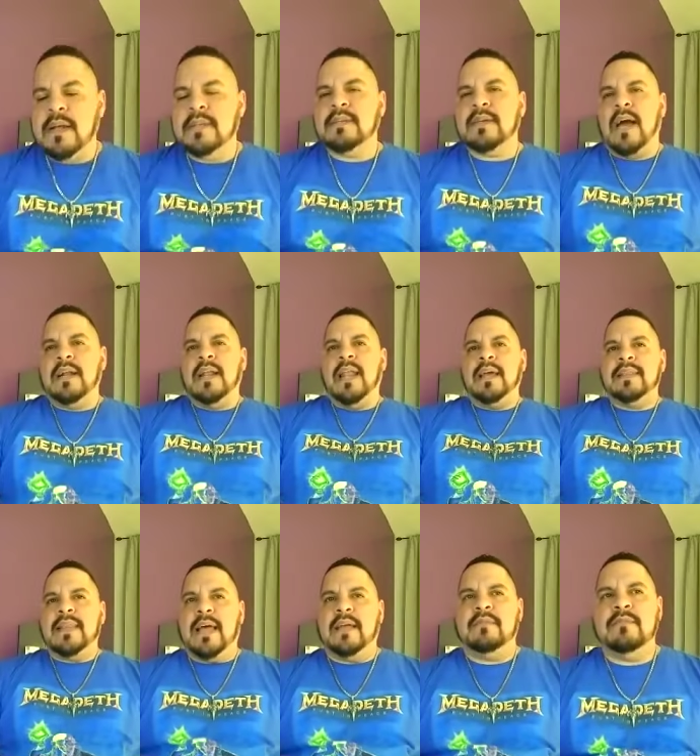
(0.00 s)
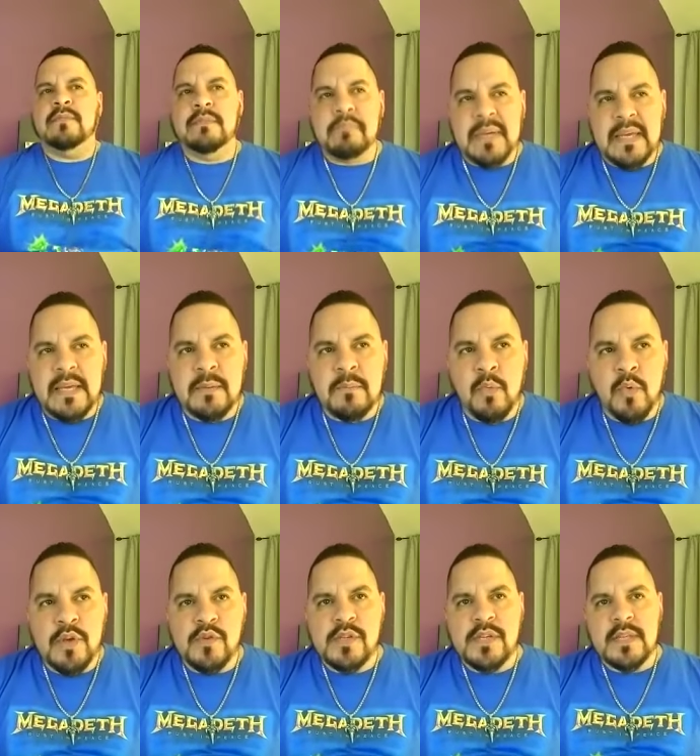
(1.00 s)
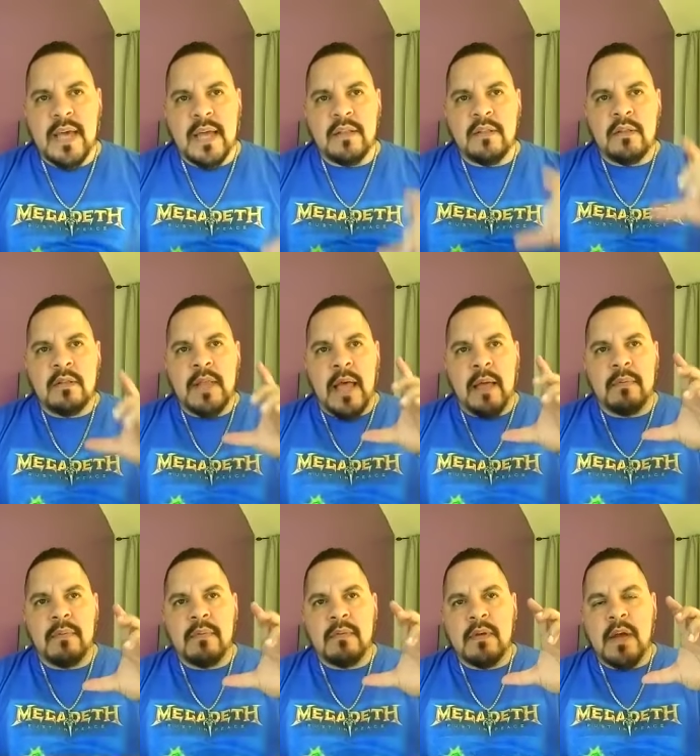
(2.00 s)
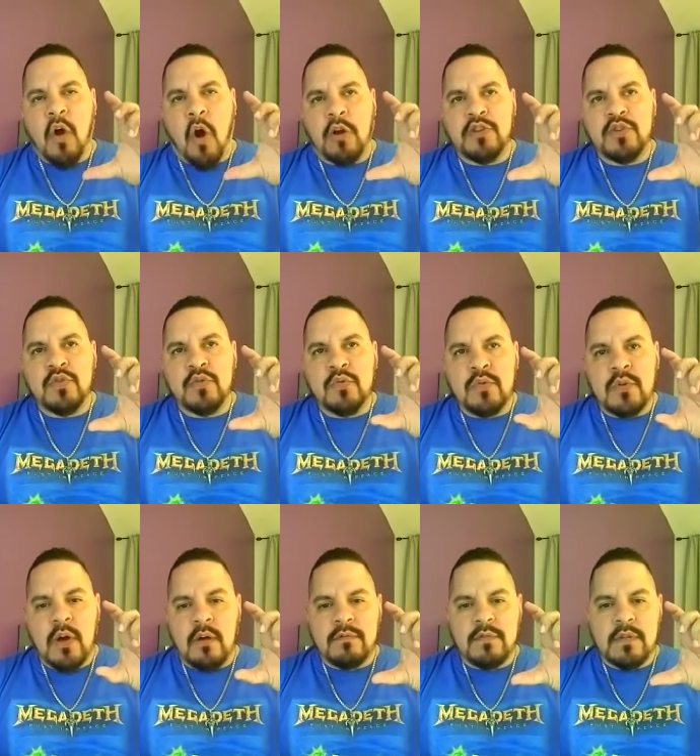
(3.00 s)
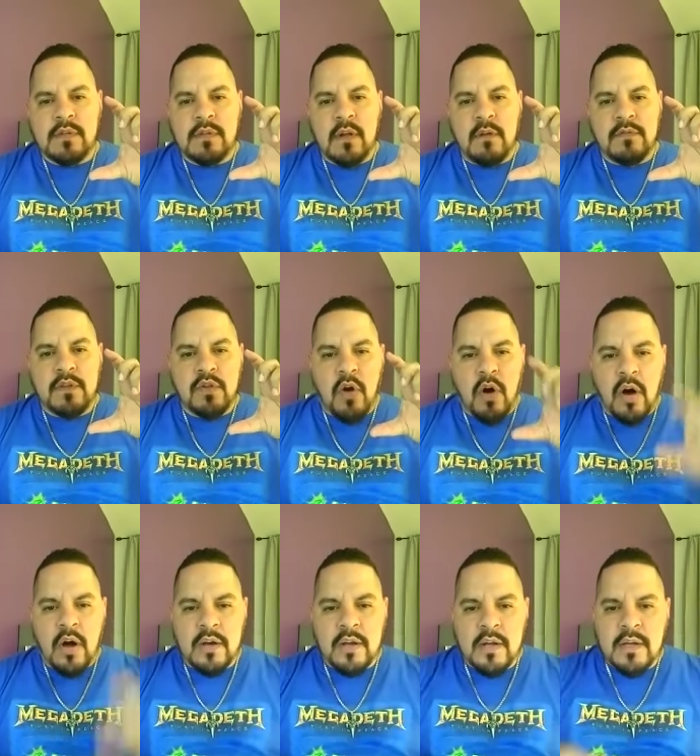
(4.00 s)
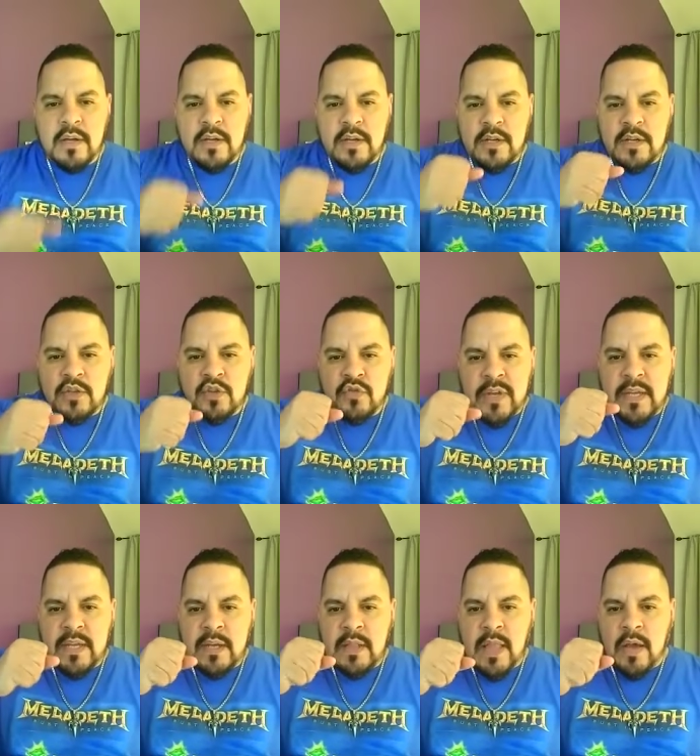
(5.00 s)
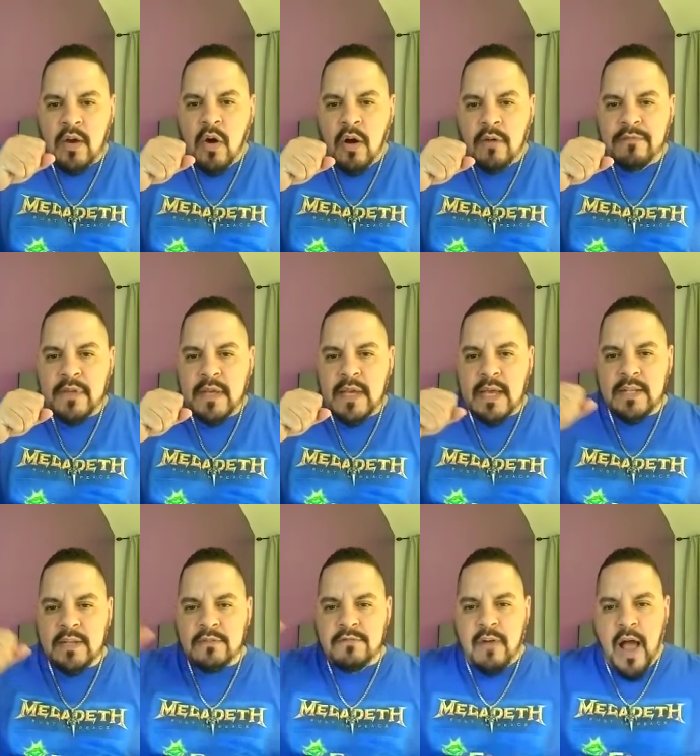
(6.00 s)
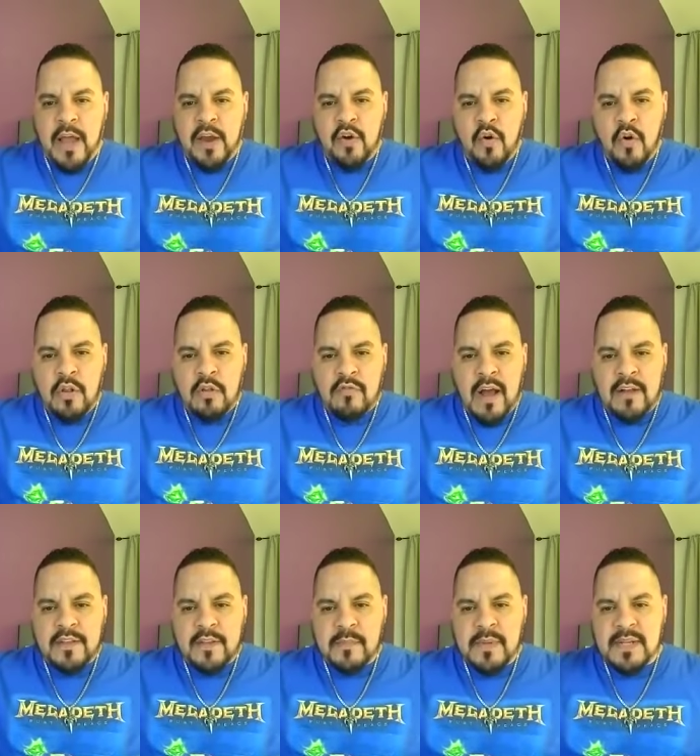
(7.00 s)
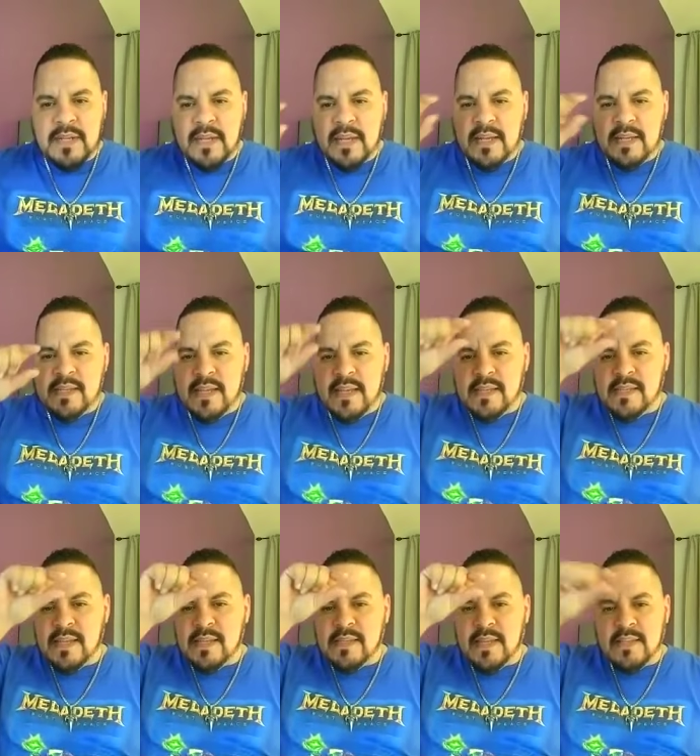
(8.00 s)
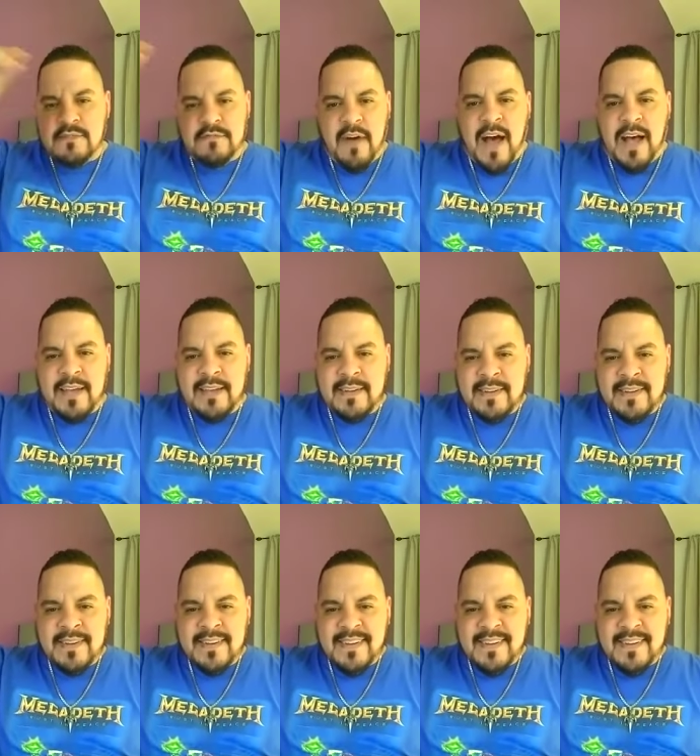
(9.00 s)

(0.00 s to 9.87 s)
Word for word: it's kind of like that meme where you see that that cartoon of this of the dog drinking like coffee and there's fire all around him and he, he says it's fine